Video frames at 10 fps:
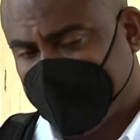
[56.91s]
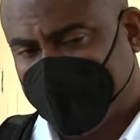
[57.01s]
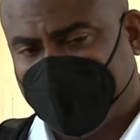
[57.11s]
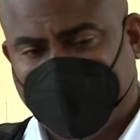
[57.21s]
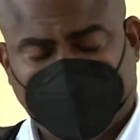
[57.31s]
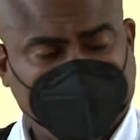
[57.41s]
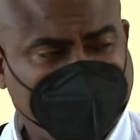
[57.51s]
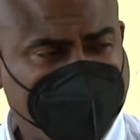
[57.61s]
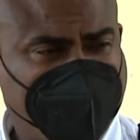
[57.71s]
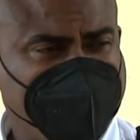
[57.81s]
I'm hoping to get
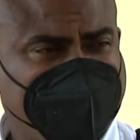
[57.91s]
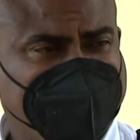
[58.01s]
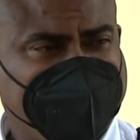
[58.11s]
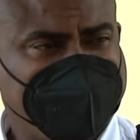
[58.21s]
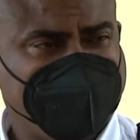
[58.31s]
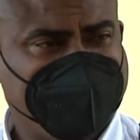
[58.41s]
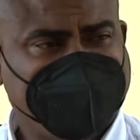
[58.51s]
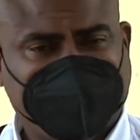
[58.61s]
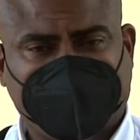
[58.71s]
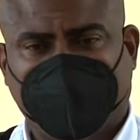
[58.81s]
a report over the next few
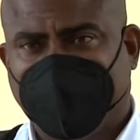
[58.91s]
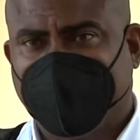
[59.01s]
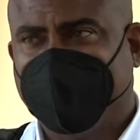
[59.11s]
days as to where